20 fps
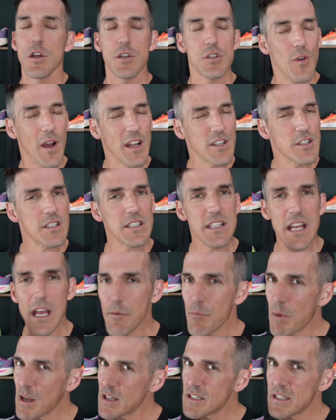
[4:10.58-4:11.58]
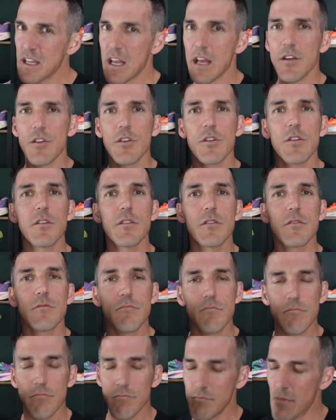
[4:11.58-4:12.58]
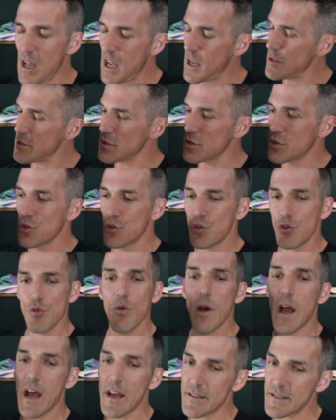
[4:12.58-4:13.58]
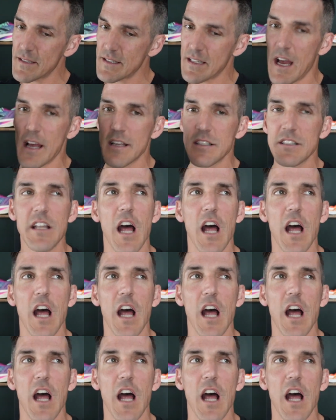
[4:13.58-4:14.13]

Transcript: So I just take my standard men's US size